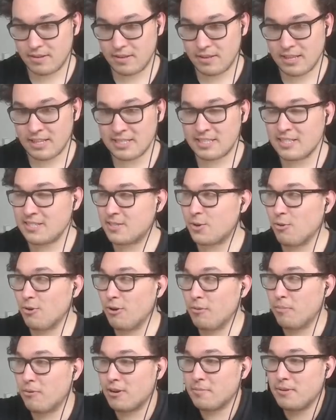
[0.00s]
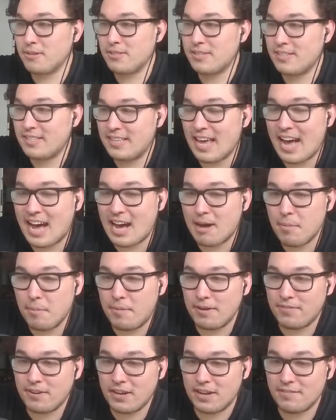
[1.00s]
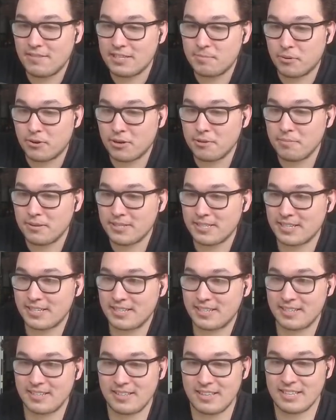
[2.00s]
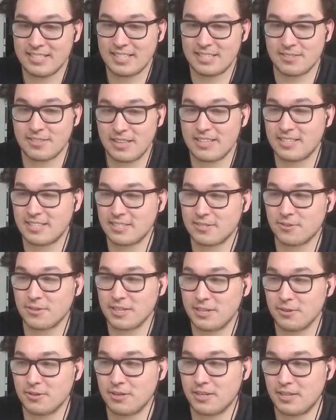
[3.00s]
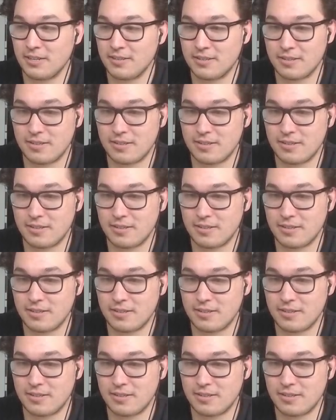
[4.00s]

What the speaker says: This is cool board music. Yeah, I'm a big fan of this board music. This is really cool.